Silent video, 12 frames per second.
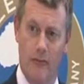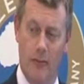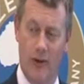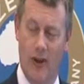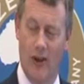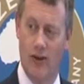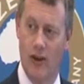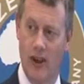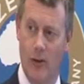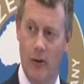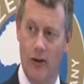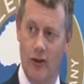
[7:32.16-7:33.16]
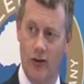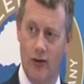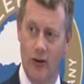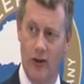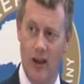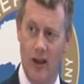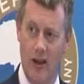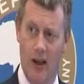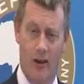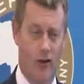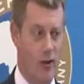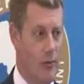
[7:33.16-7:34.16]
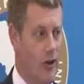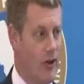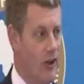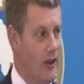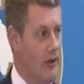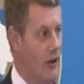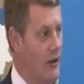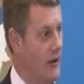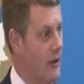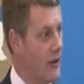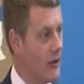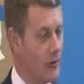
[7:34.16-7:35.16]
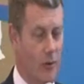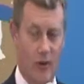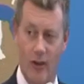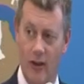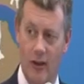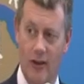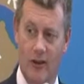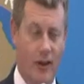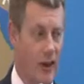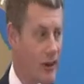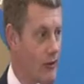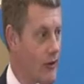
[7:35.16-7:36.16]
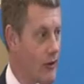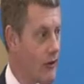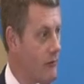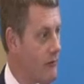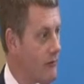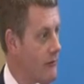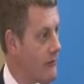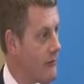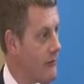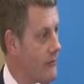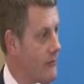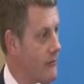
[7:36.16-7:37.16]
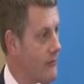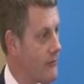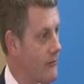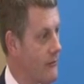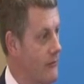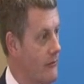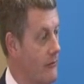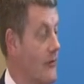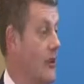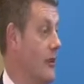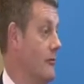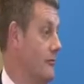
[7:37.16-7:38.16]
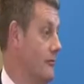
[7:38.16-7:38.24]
potentially it would have destroyed the energy market in the early days, but certainly today there isn't. Yeah.